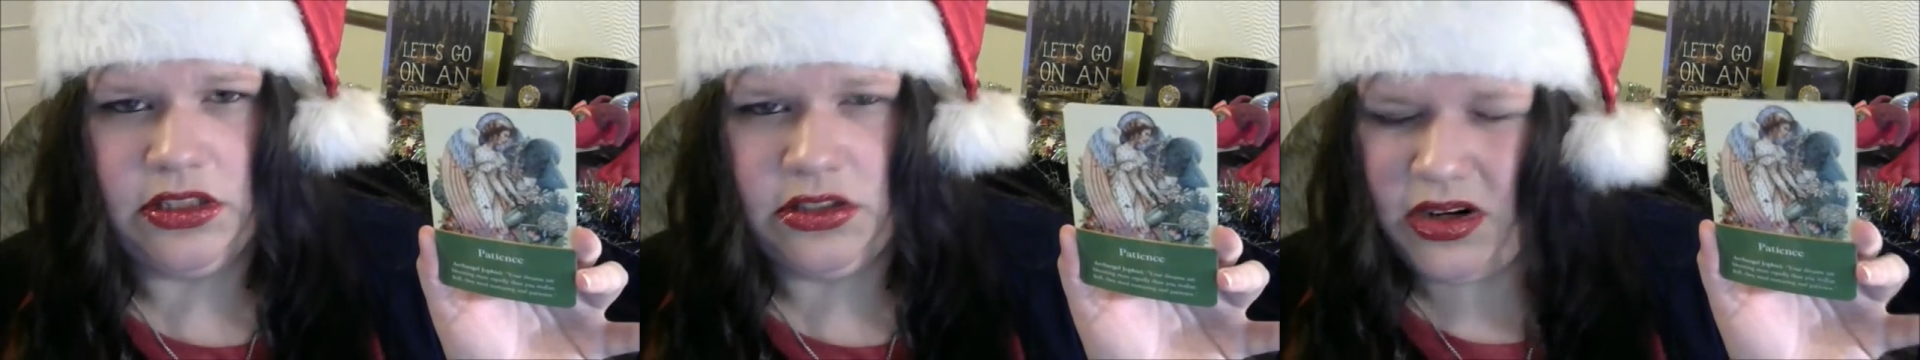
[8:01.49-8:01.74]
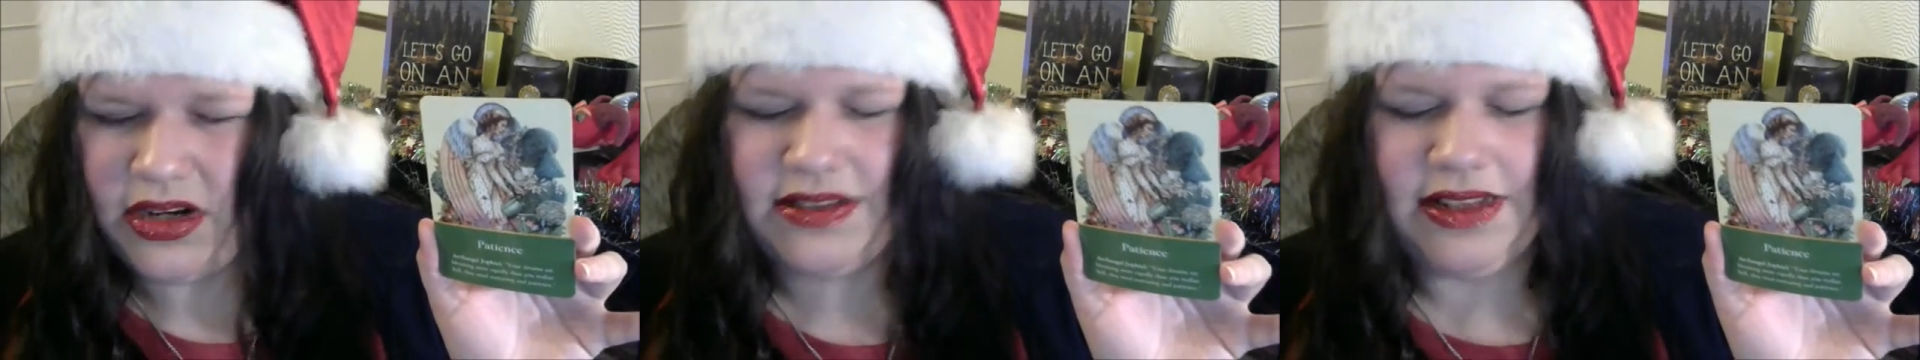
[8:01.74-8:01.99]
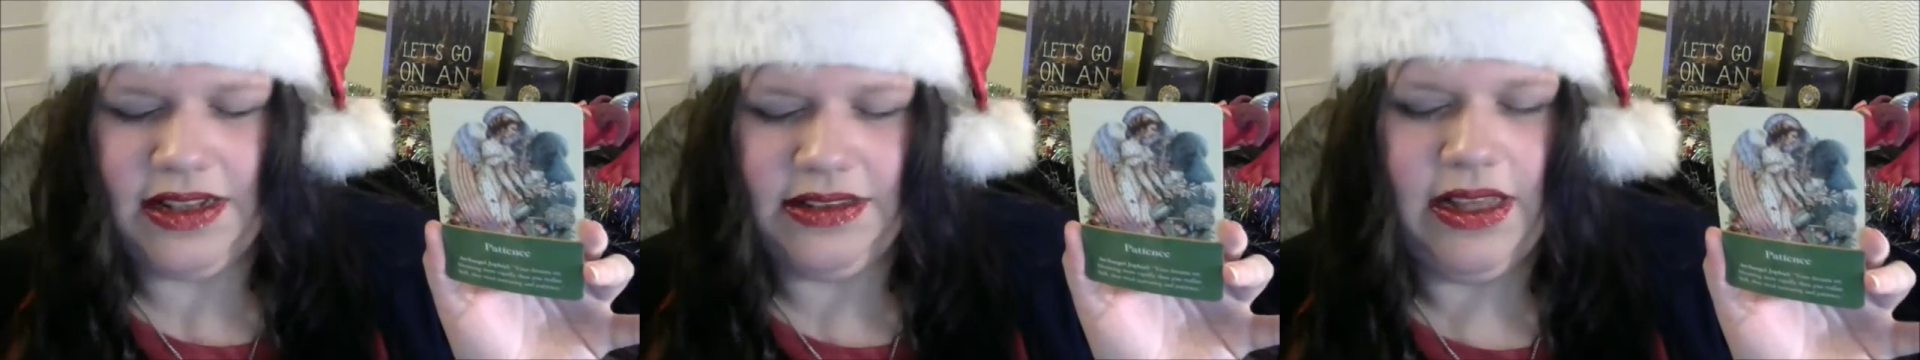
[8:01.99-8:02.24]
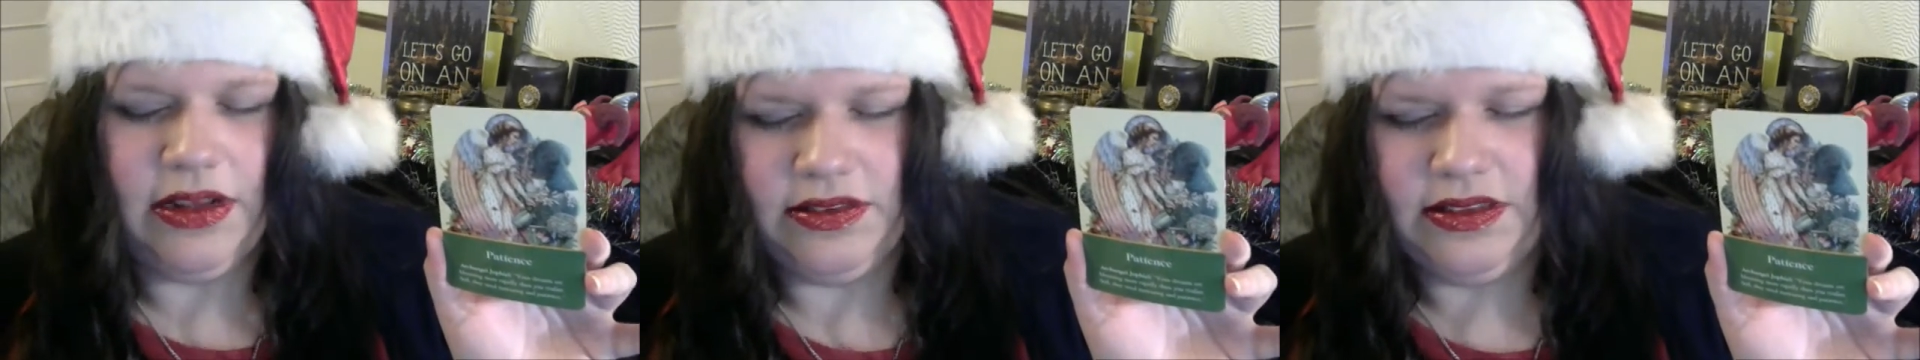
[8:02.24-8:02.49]
Not to settle
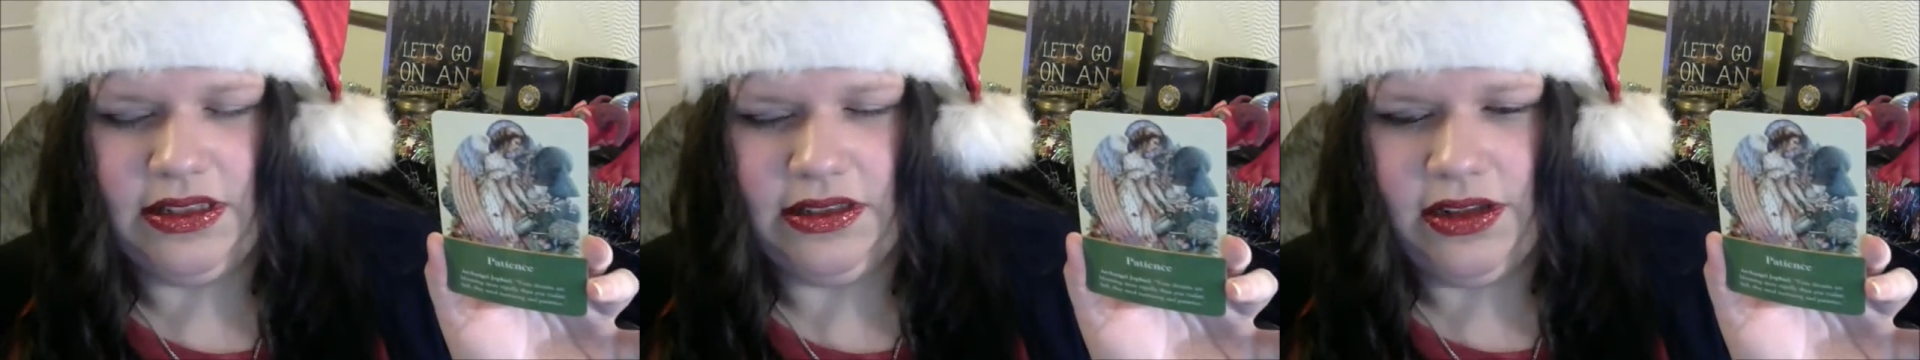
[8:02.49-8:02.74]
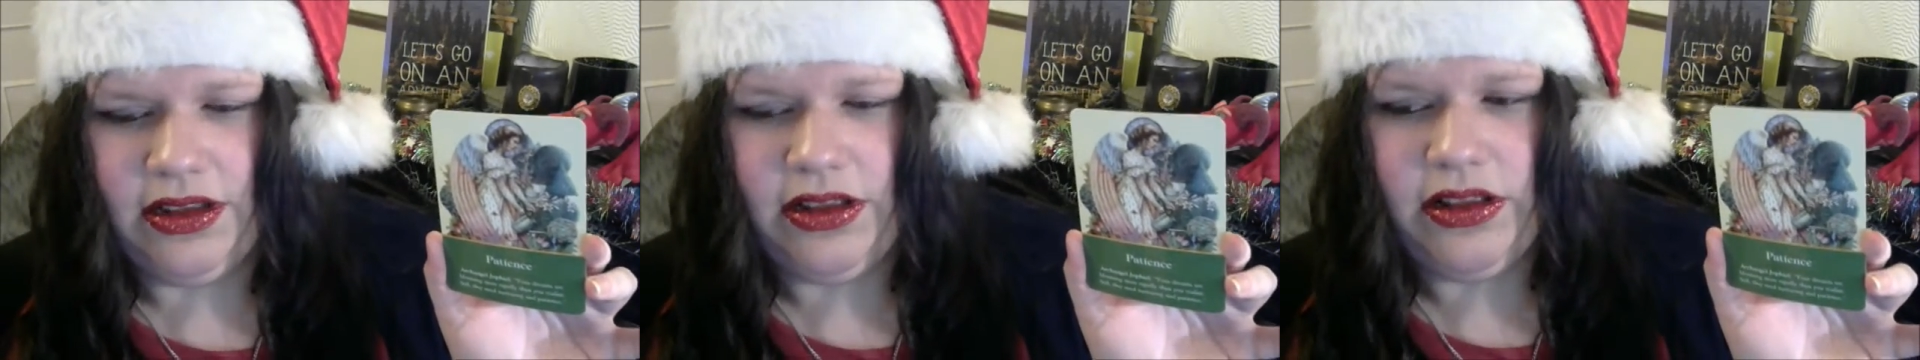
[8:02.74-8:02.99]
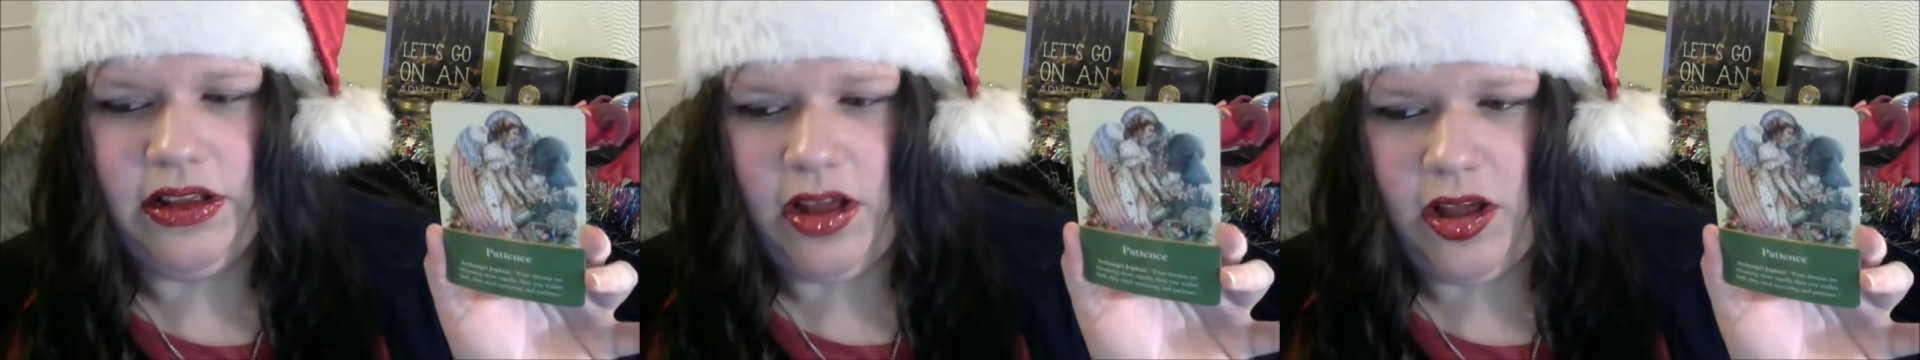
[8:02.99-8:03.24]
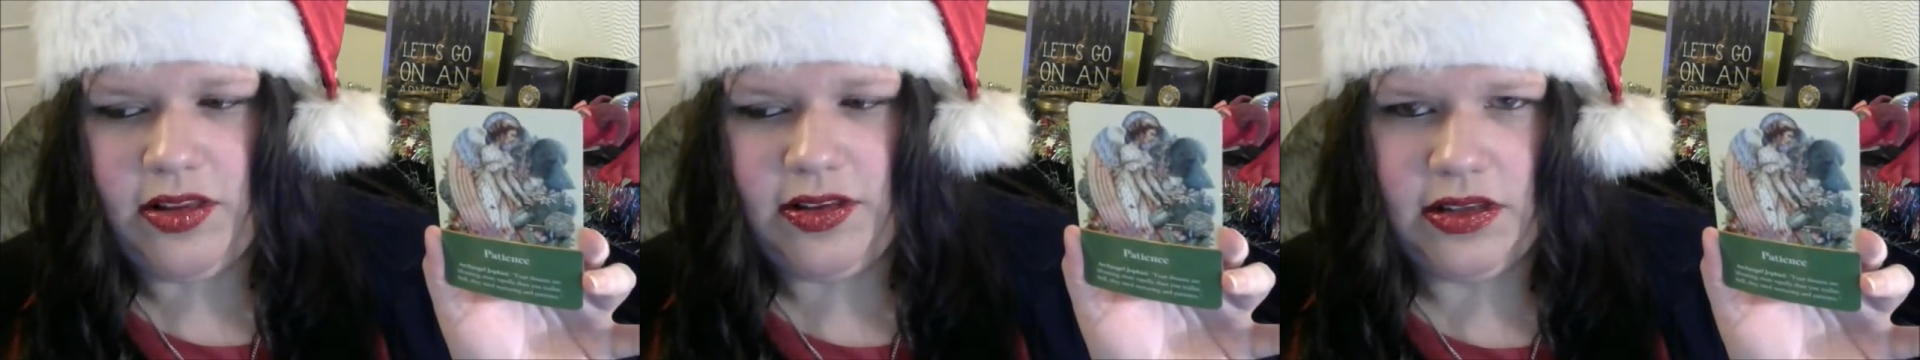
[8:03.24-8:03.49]
down as in,
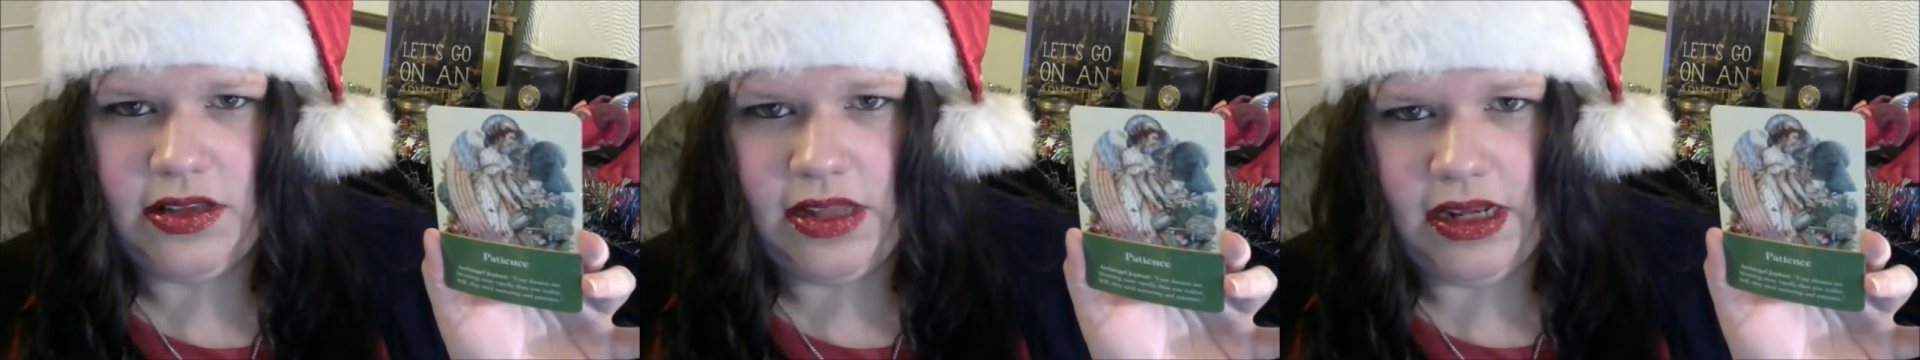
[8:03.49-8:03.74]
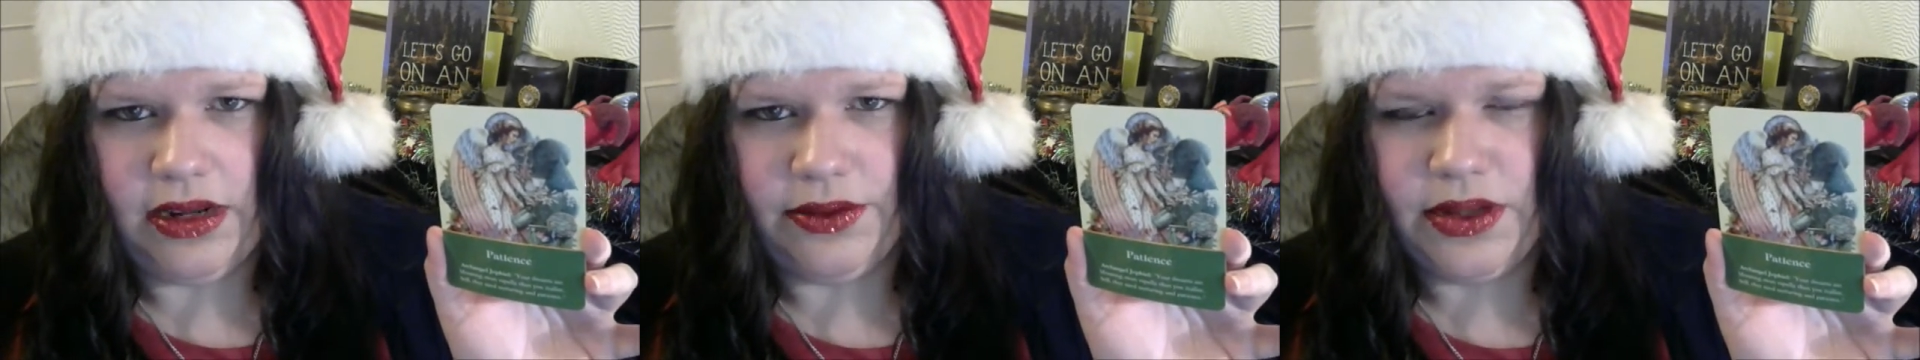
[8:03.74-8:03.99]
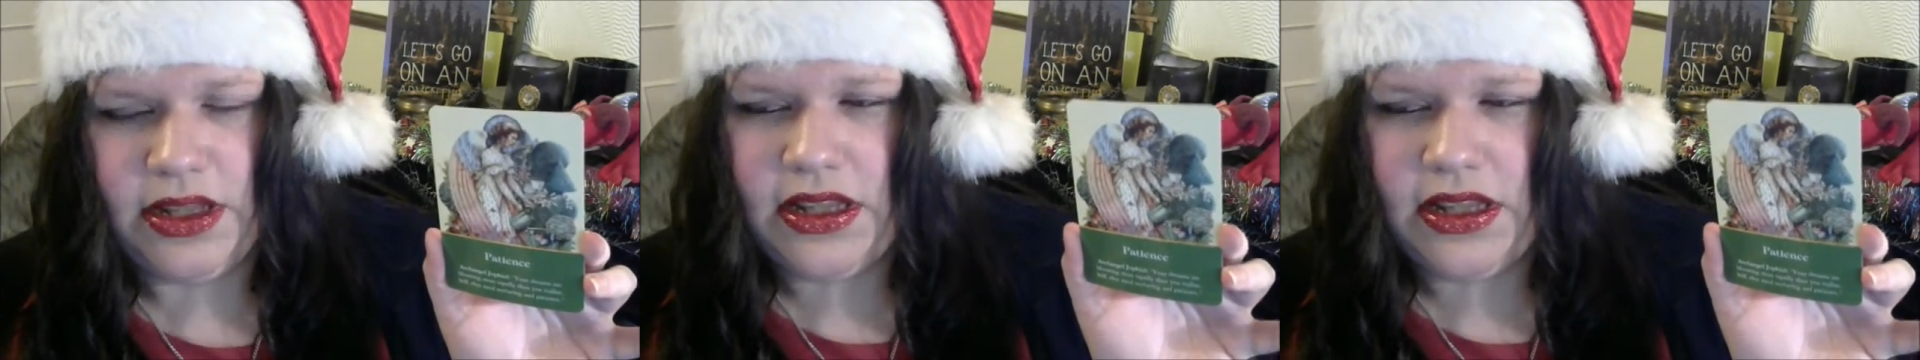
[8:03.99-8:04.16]
oh, this is it now.